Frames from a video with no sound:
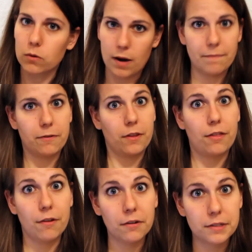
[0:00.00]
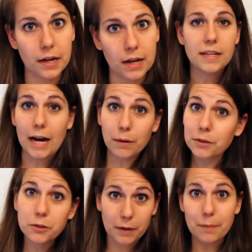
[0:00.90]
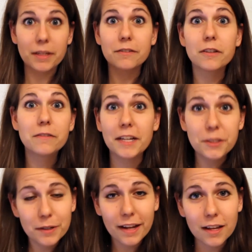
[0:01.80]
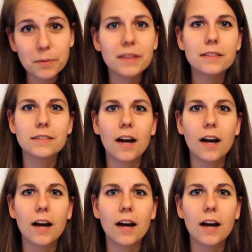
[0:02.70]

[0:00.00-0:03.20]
Crap for the third time. Now I was scrambling for a venue again, but this